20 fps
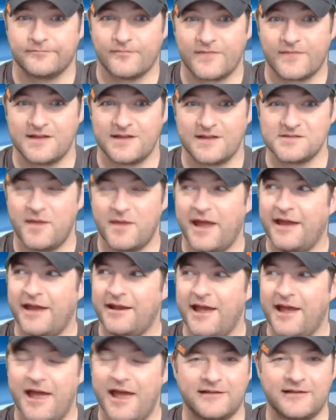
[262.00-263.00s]
there's bad
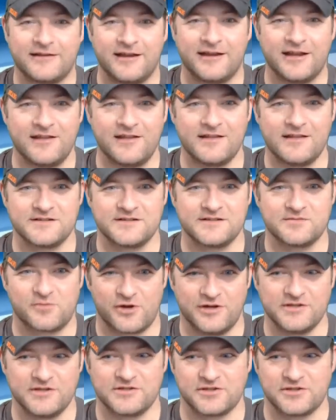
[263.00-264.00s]
acting, and then there's
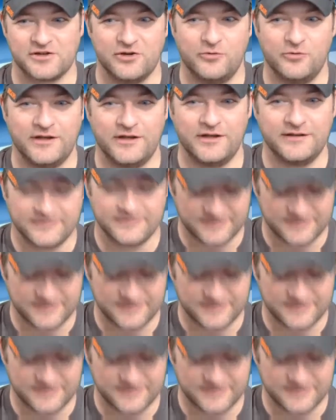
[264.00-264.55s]
Braun Strowman.